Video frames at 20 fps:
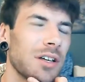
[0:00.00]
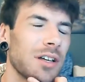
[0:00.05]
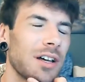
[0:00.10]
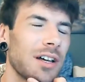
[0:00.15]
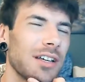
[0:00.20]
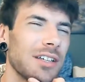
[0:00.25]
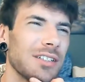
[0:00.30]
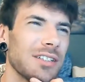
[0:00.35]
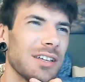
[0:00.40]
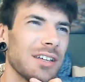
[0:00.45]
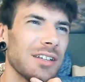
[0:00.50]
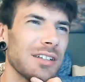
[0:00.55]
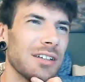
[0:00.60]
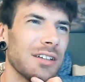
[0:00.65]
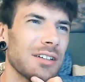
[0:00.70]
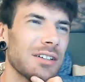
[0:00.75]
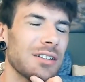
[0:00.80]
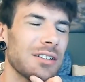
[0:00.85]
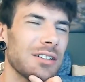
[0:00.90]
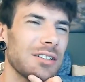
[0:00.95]
Is it
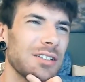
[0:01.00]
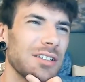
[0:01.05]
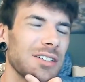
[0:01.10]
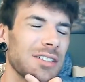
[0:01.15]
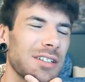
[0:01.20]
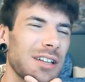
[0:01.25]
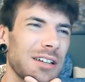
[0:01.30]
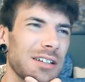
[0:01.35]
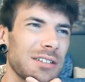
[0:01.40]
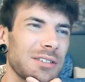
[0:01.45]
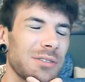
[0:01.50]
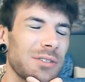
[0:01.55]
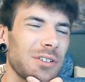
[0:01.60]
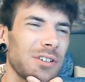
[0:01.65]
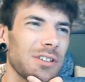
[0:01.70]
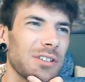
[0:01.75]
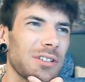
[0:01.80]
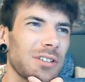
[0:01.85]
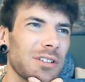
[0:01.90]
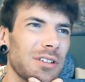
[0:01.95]

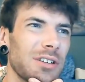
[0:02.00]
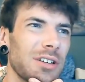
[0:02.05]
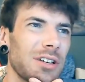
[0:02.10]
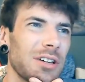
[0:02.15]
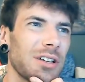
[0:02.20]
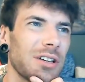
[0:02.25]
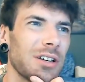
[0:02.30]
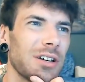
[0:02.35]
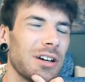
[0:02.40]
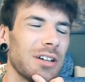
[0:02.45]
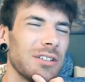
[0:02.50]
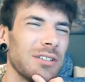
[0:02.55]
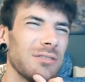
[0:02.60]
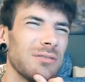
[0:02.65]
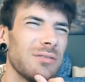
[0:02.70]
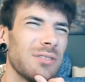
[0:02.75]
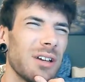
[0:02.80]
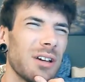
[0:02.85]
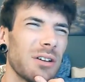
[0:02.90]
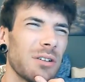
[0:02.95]
satisfying? I
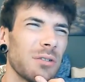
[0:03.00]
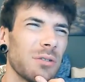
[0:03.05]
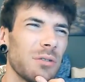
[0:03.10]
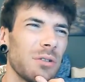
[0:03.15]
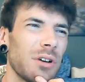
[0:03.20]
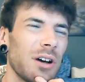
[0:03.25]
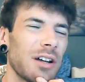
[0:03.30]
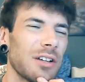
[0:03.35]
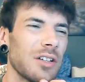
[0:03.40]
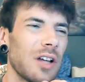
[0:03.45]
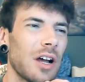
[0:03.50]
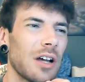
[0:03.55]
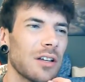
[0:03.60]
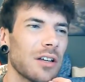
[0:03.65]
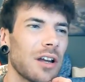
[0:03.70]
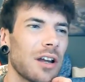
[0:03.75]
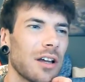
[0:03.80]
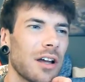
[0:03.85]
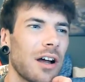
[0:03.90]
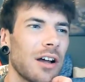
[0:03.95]
don't know.
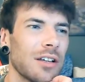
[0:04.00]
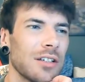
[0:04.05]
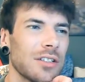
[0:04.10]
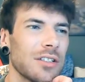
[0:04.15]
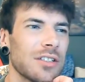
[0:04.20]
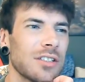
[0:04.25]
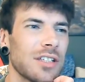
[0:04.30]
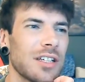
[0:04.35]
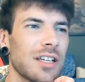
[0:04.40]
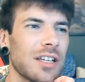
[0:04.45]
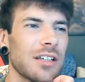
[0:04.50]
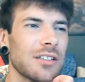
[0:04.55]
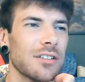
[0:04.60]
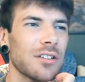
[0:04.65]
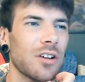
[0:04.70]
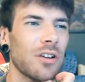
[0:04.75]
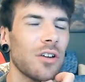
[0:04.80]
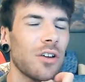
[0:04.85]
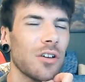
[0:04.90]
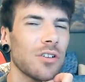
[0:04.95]
I just see it as
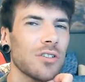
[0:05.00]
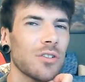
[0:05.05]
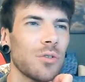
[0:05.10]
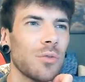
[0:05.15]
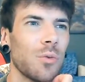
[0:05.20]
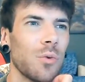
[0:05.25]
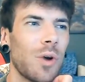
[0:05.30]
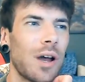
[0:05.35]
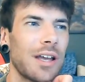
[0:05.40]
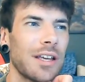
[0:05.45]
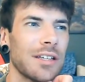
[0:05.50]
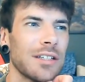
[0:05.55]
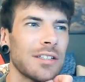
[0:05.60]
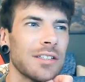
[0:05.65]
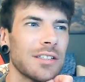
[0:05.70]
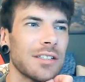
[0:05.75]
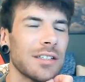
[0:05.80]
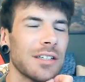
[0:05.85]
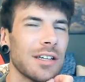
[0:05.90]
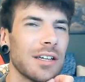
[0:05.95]
a colossal
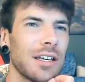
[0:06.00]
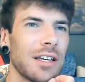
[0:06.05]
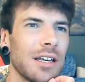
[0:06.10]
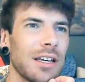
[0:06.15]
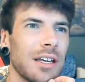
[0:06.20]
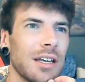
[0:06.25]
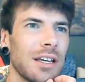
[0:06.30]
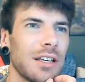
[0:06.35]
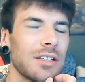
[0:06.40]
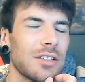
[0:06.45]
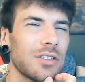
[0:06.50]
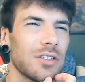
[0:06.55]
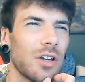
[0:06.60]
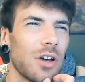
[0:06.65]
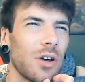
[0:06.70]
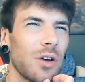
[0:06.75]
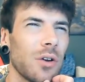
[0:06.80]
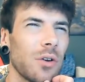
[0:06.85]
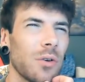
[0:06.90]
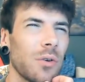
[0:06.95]
waste.
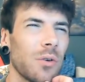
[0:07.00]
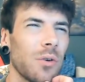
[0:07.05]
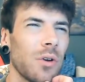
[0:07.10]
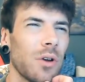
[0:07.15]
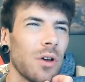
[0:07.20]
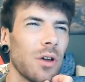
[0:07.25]
So